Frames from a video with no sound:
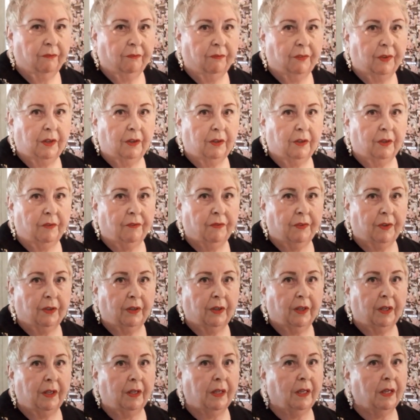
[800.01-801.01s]
Very,
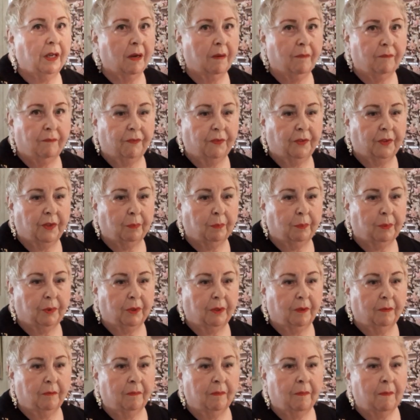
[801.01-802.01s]
very
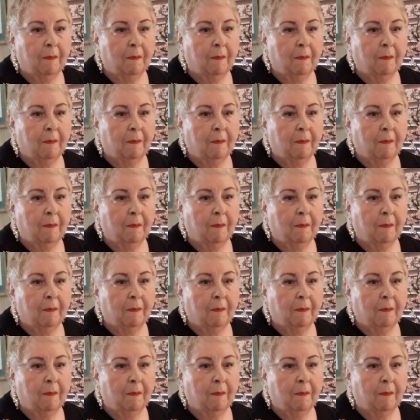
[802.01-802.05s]
comfortable.